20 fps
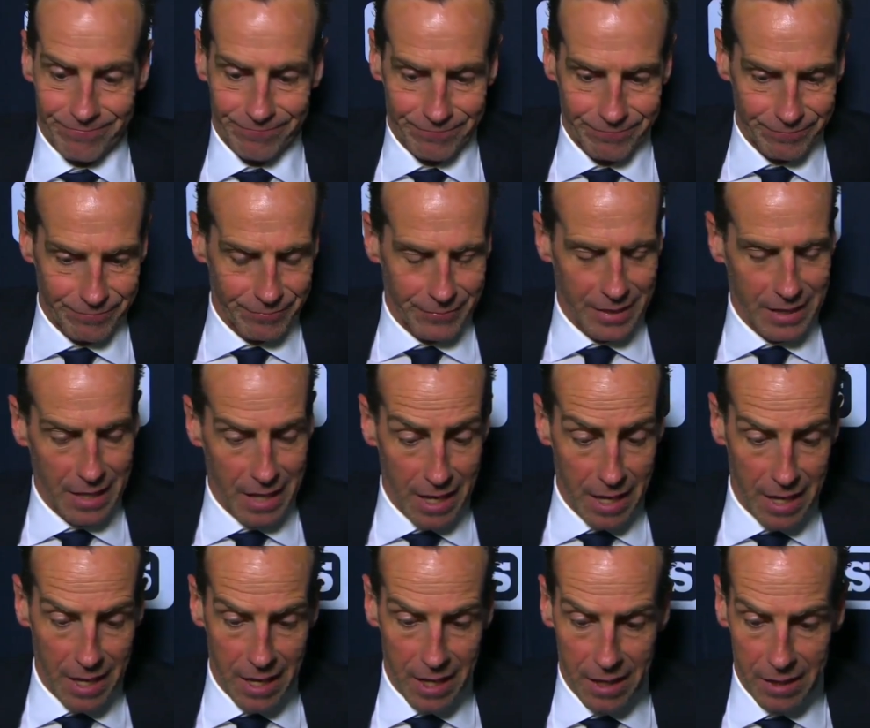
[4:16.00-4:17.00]
you might
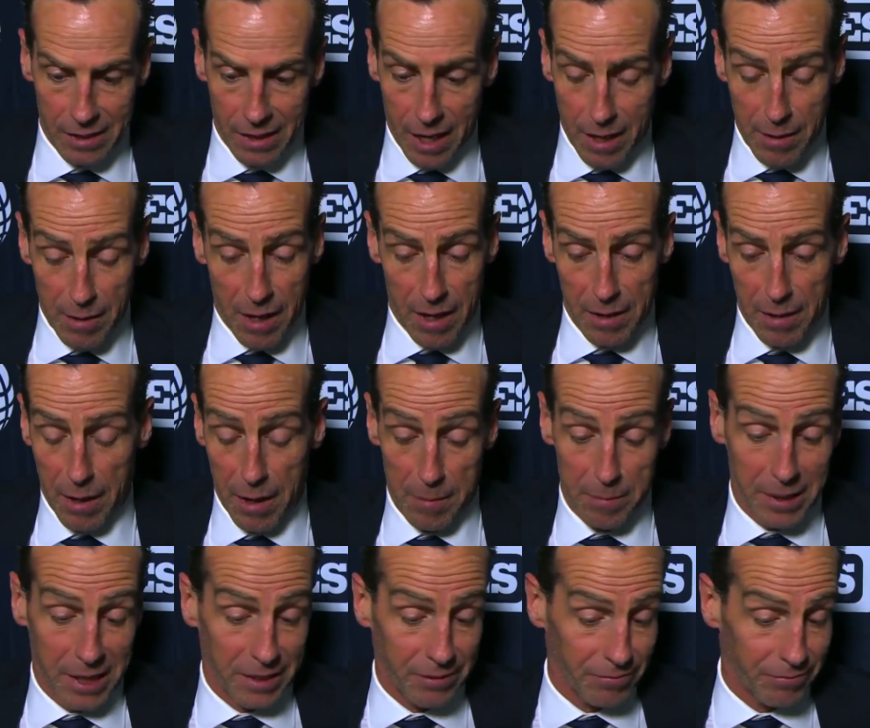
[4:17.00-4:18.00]
yeah, not have. I, I,
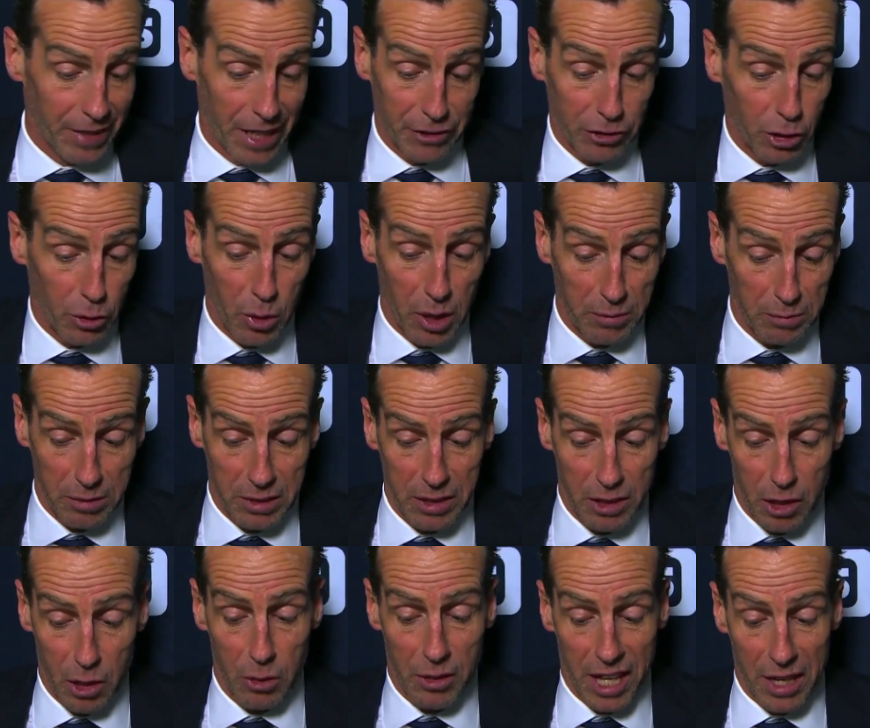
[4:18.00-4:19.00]
mean, that's a quite
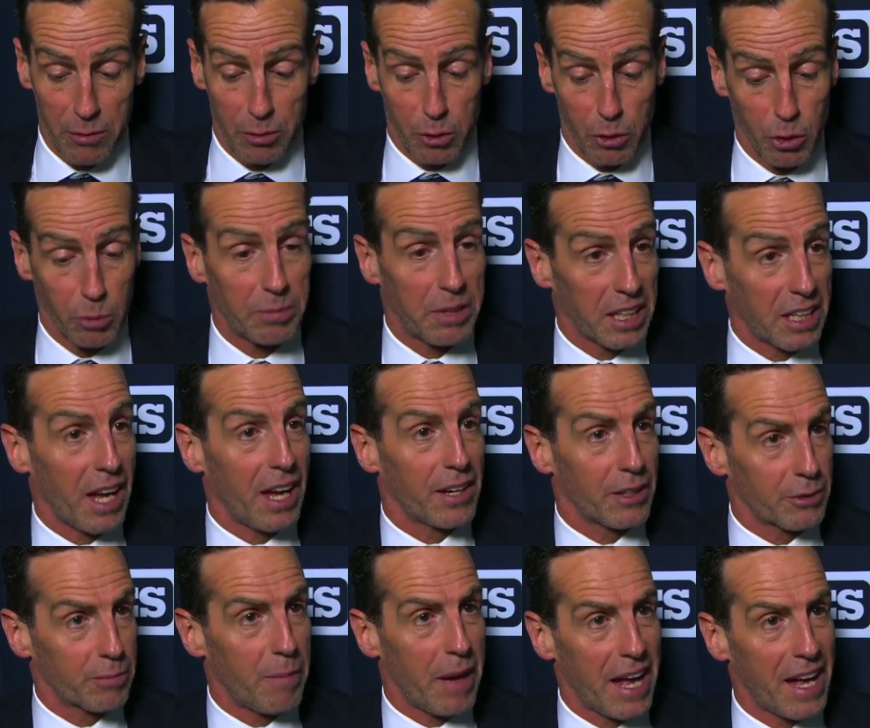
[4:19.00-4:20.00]
you know that group that got
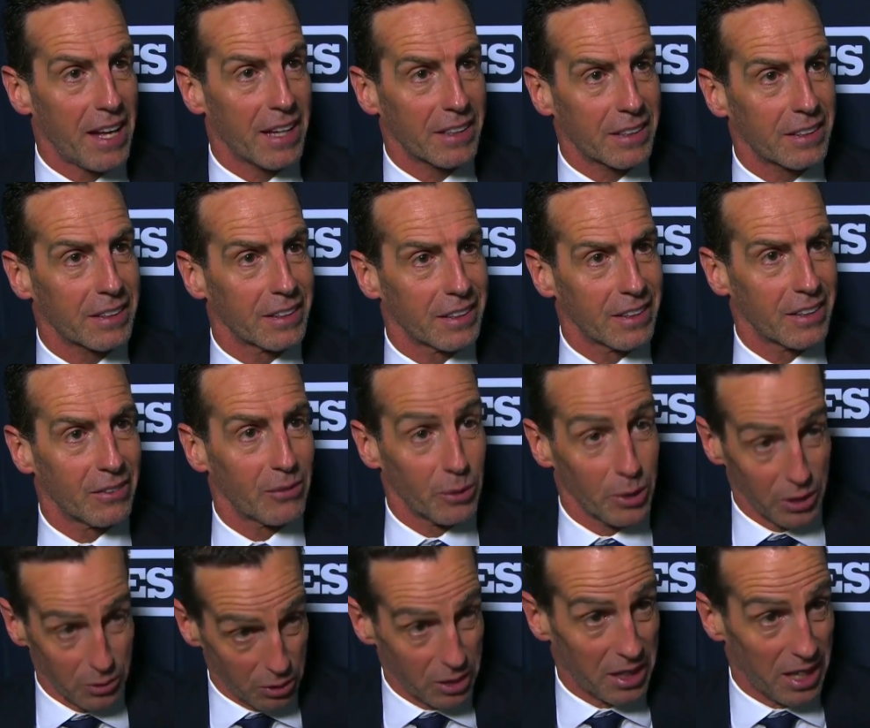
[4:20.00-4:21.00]
us back. You know,
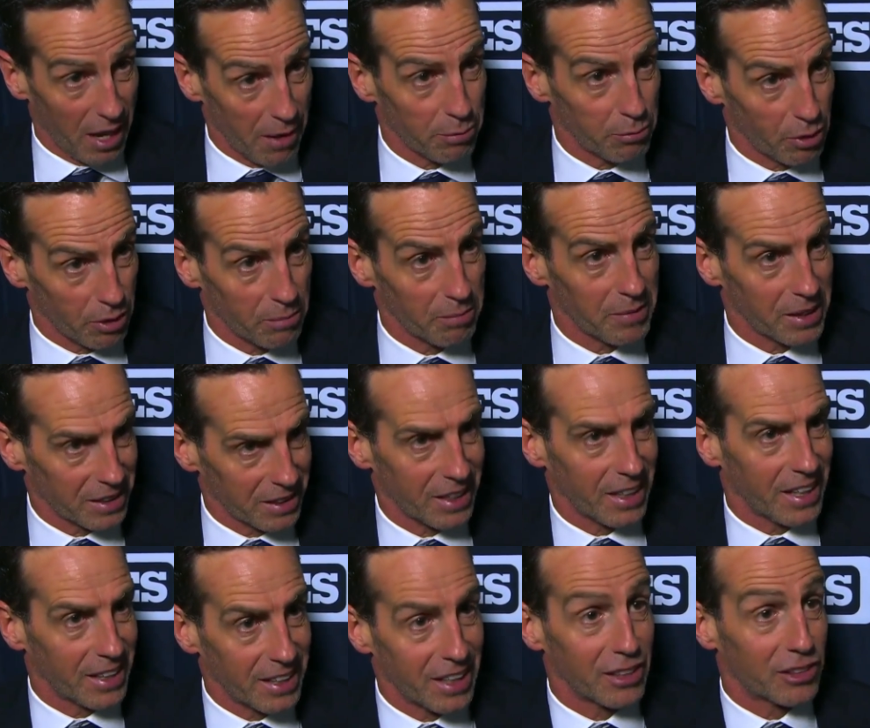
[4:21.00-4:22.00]
we kept them and
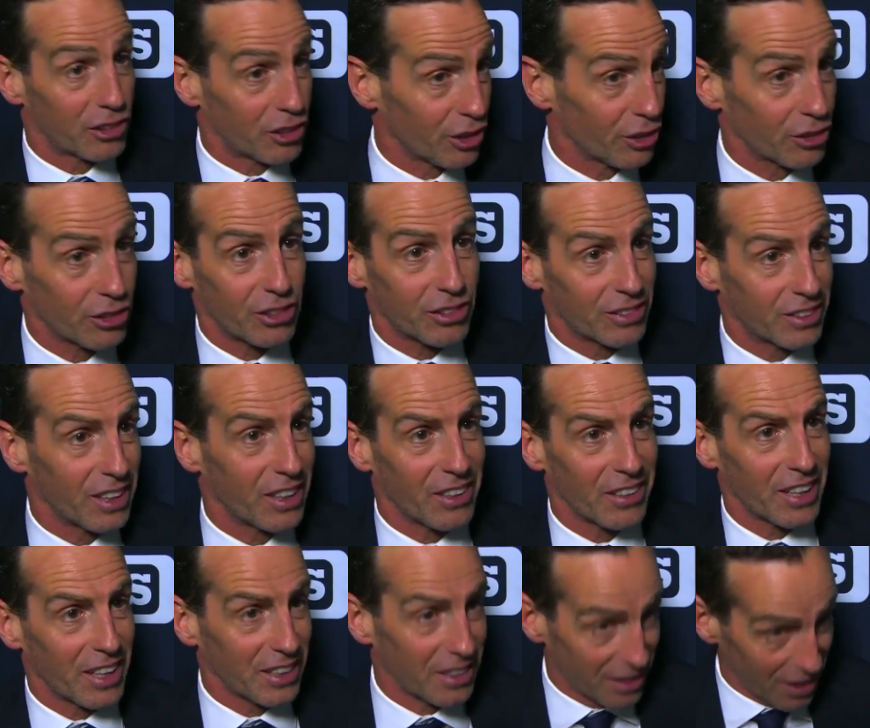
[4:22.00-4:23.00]
and they still you know
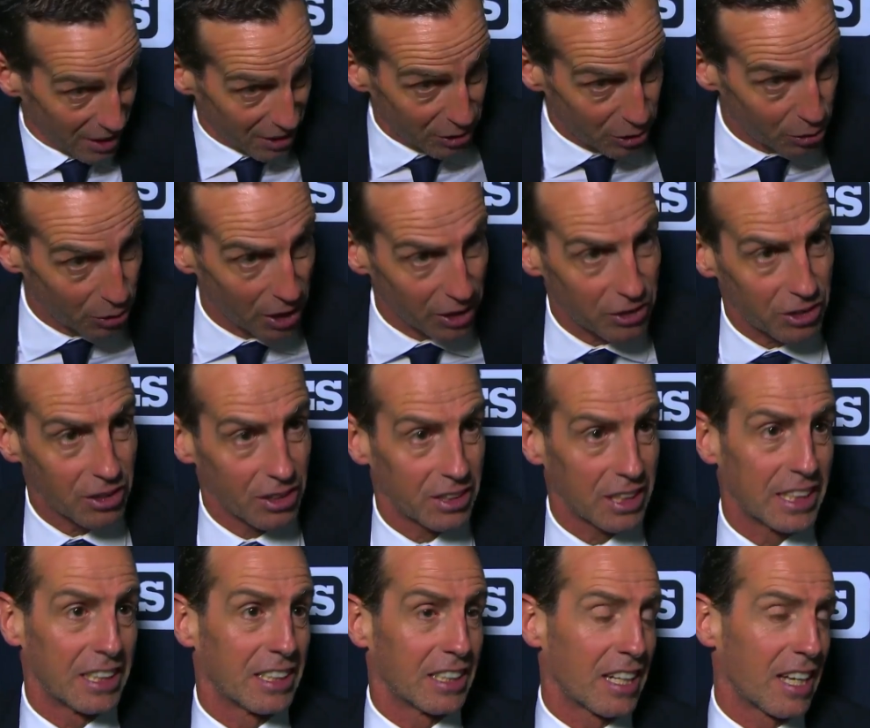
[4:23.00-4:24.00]
they they stretched the
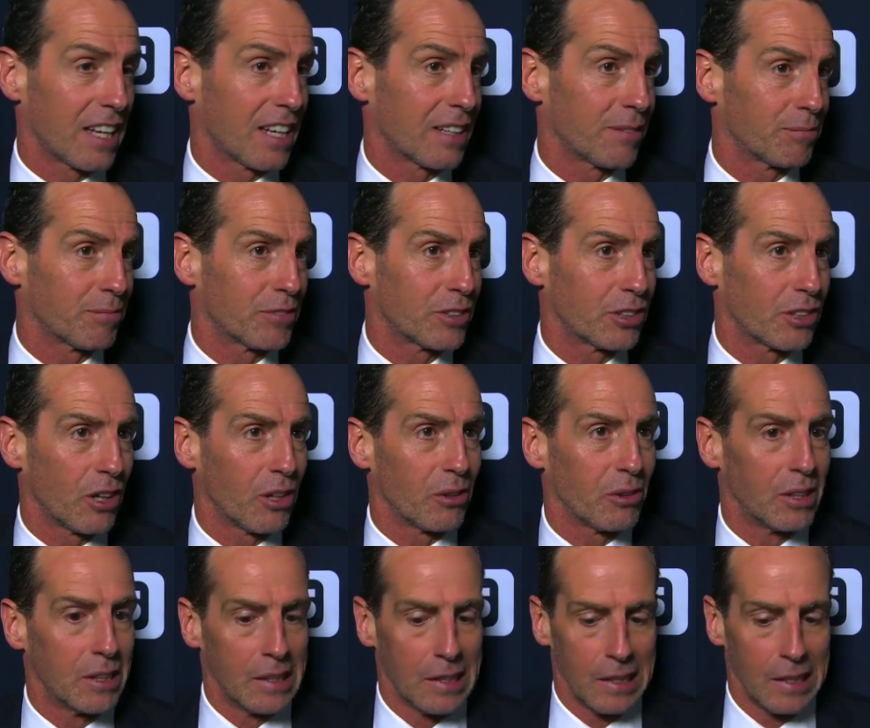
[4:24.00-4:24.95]
lead again. So